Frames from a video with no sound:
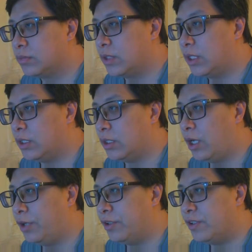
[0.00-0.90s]

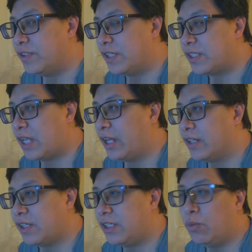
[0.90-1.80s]
106
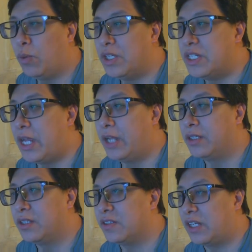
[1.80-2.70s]
eyes. I need 110
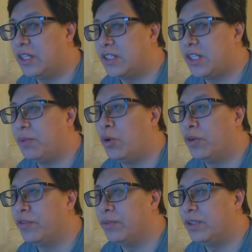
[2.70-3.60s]
because I get 10
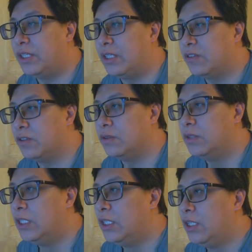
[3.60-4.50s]
more from the thing, so
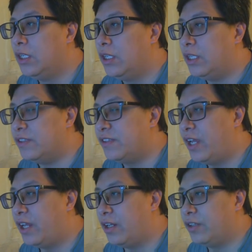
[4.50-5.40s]

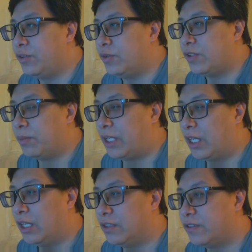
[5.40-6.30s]
instead I'll do something
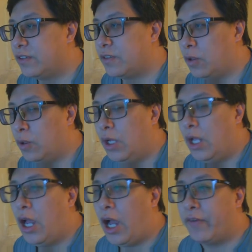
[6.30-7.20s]
else. So
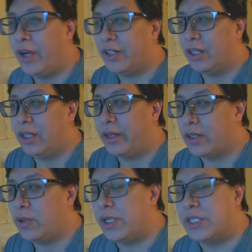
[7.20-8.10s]
I've gotten a lot of
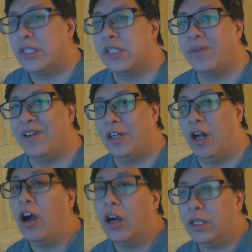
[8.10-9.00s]
questions about
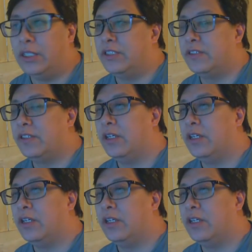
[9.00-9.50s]
Aras,